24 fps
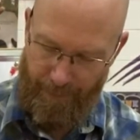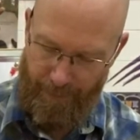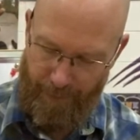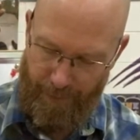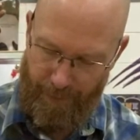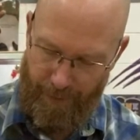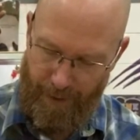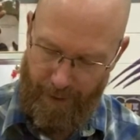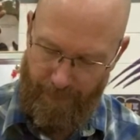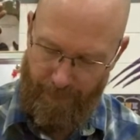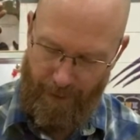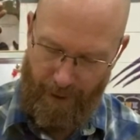
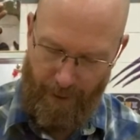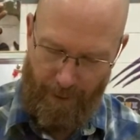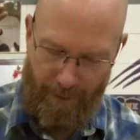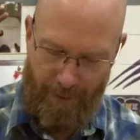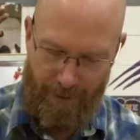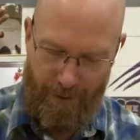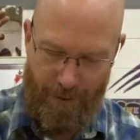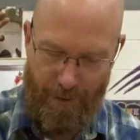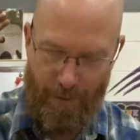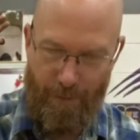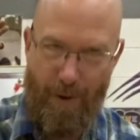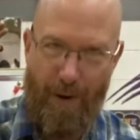If I
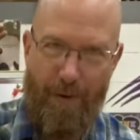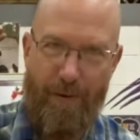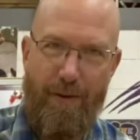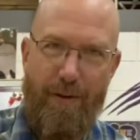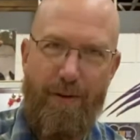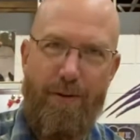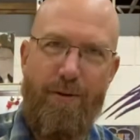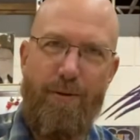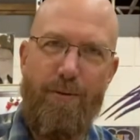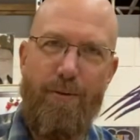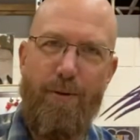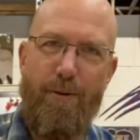was to run
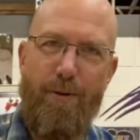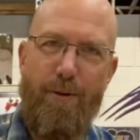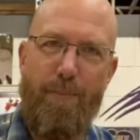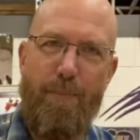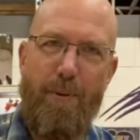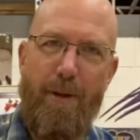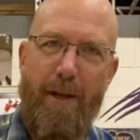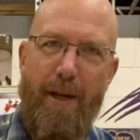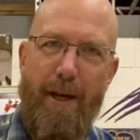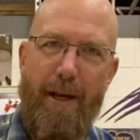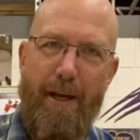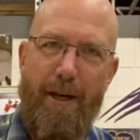this through the
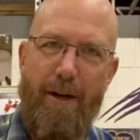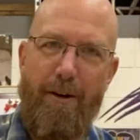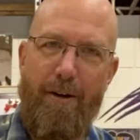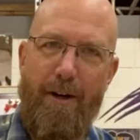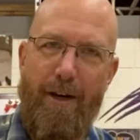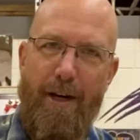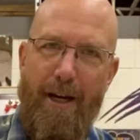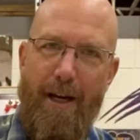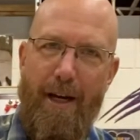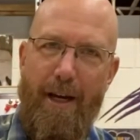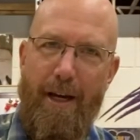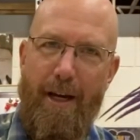planer
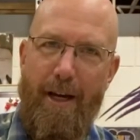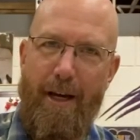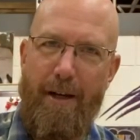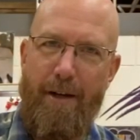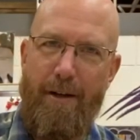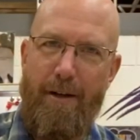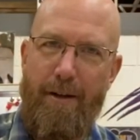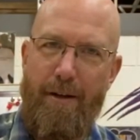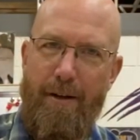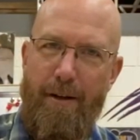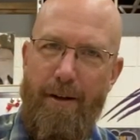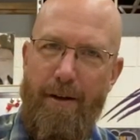
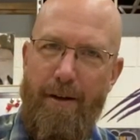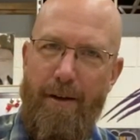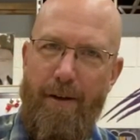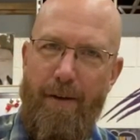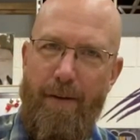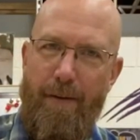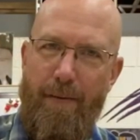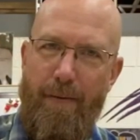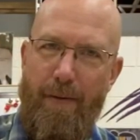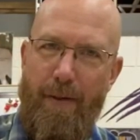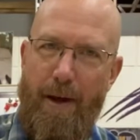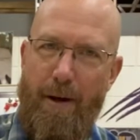again,
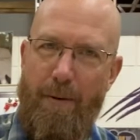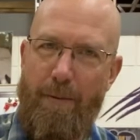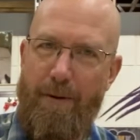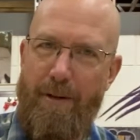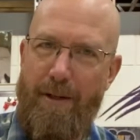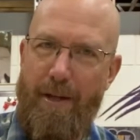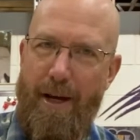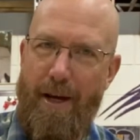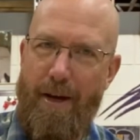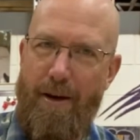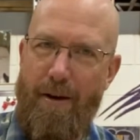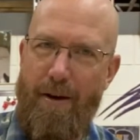that would
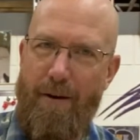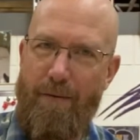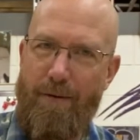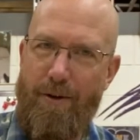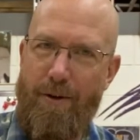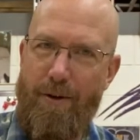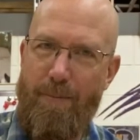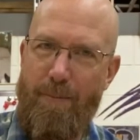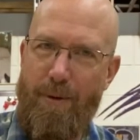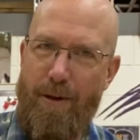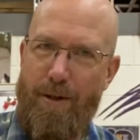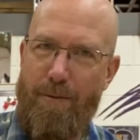take off
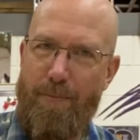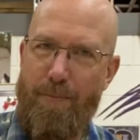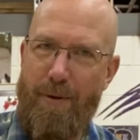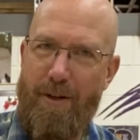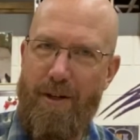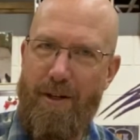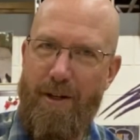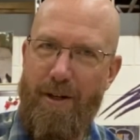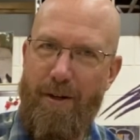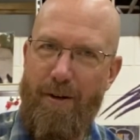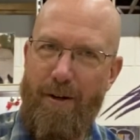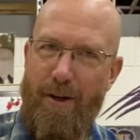too much
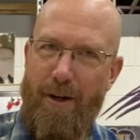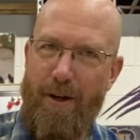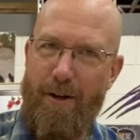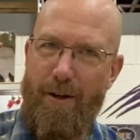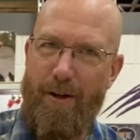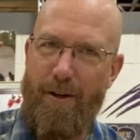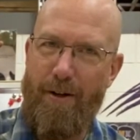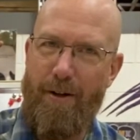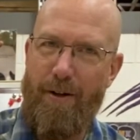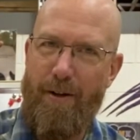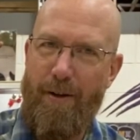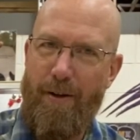
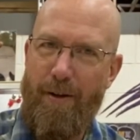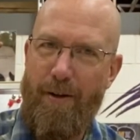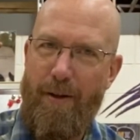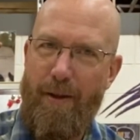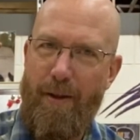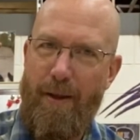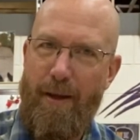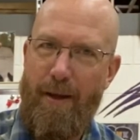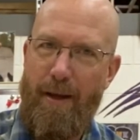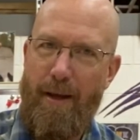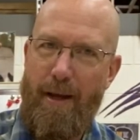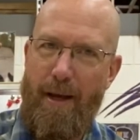material
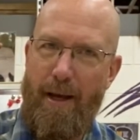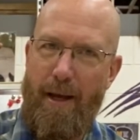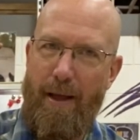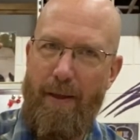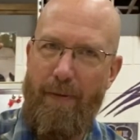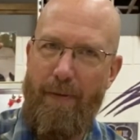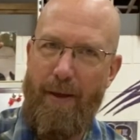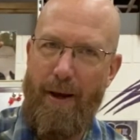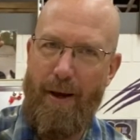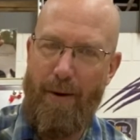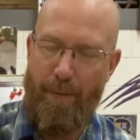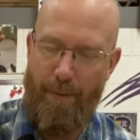
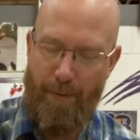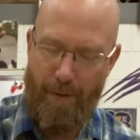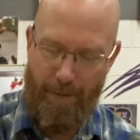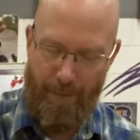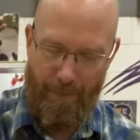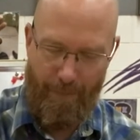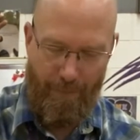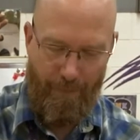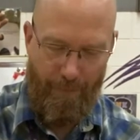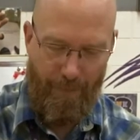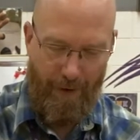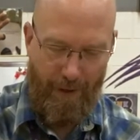and that
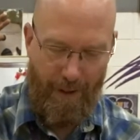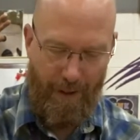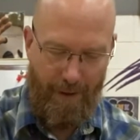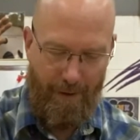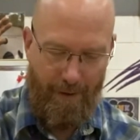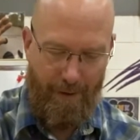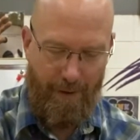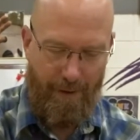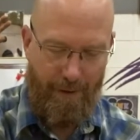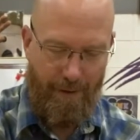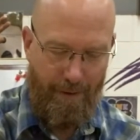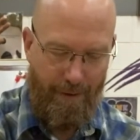wouldn't fit
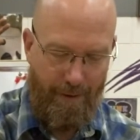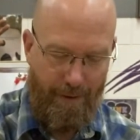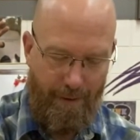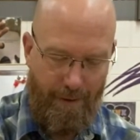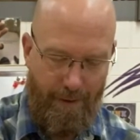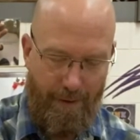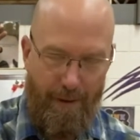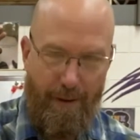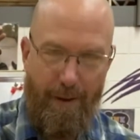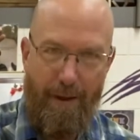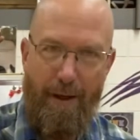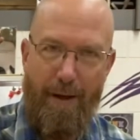
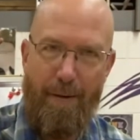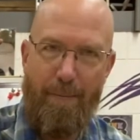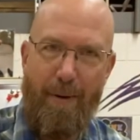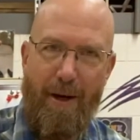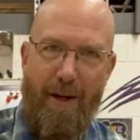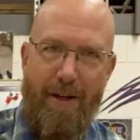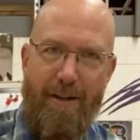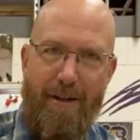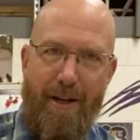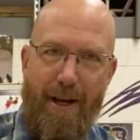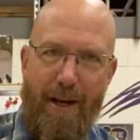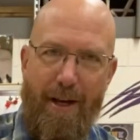in my
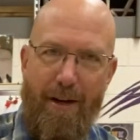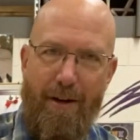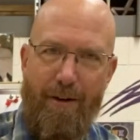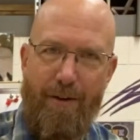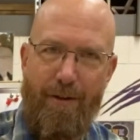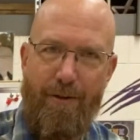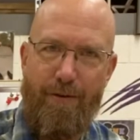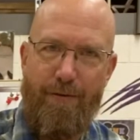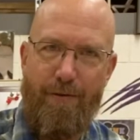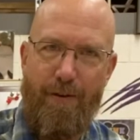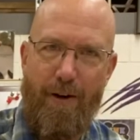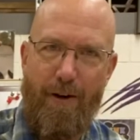
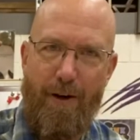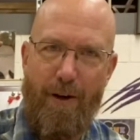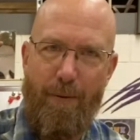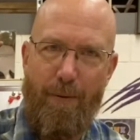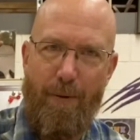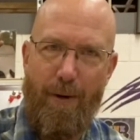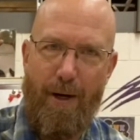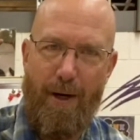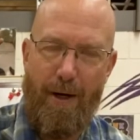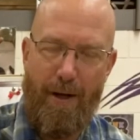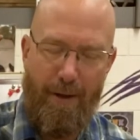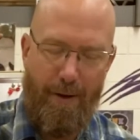dados very
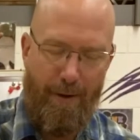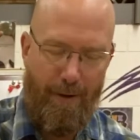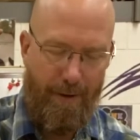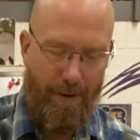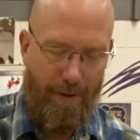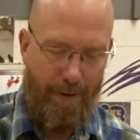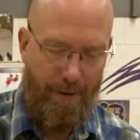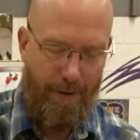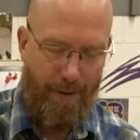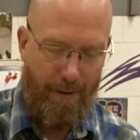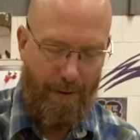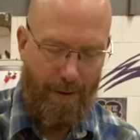well.
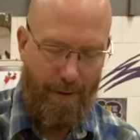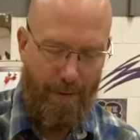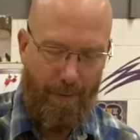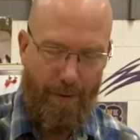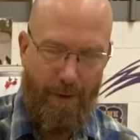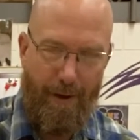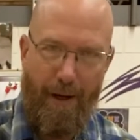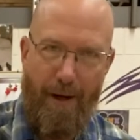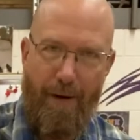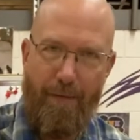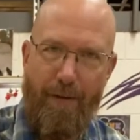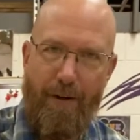I
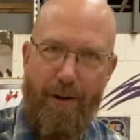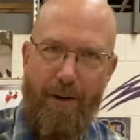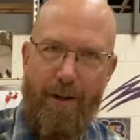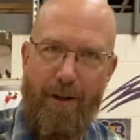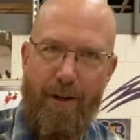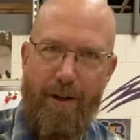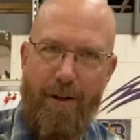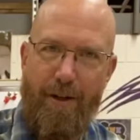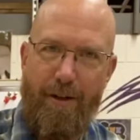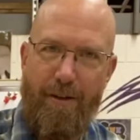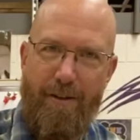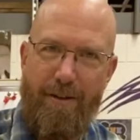want to have a
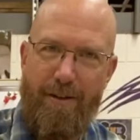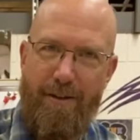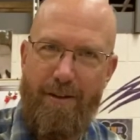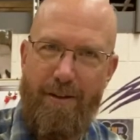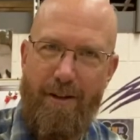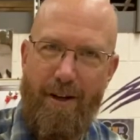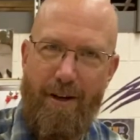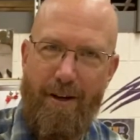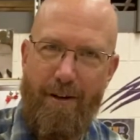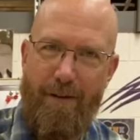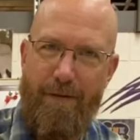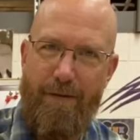good
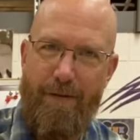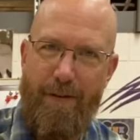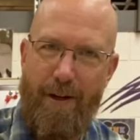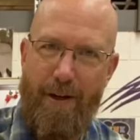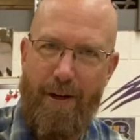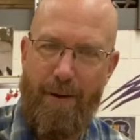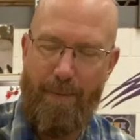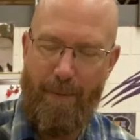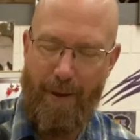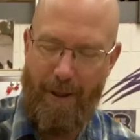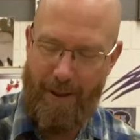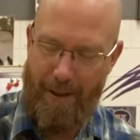snug fit
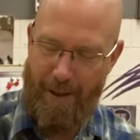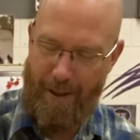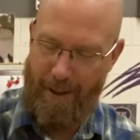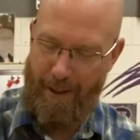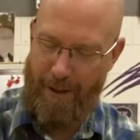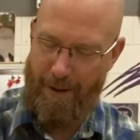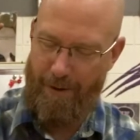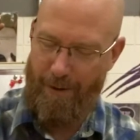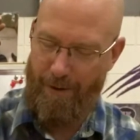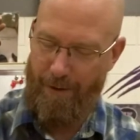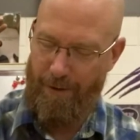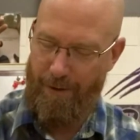in my
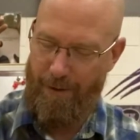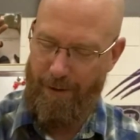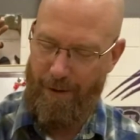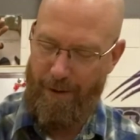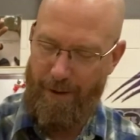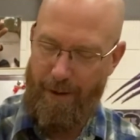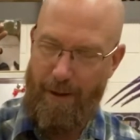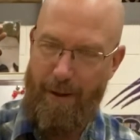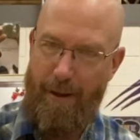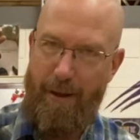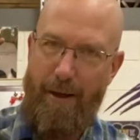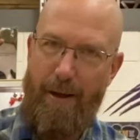dados,
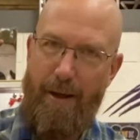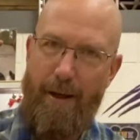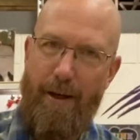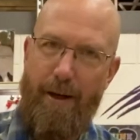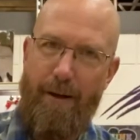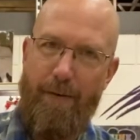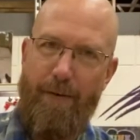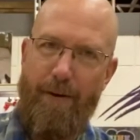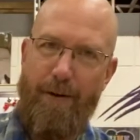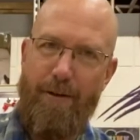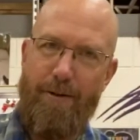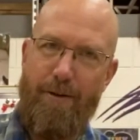and
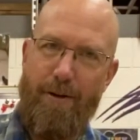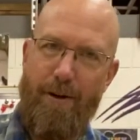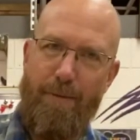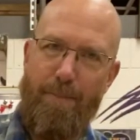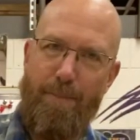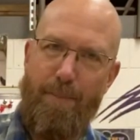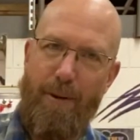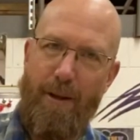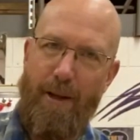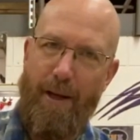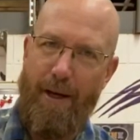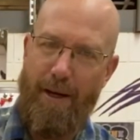if I start
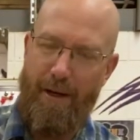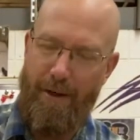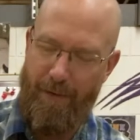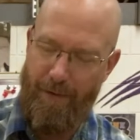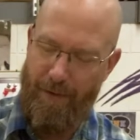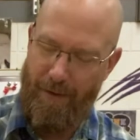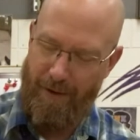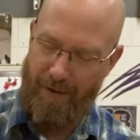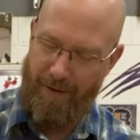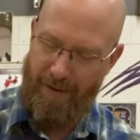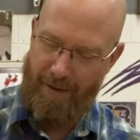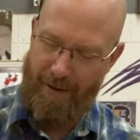planing
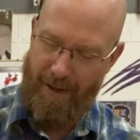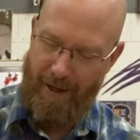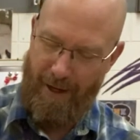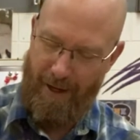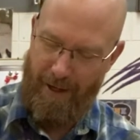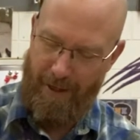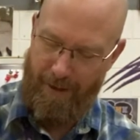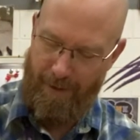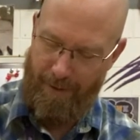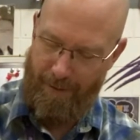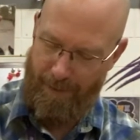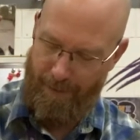this
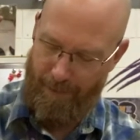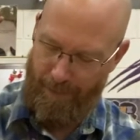down,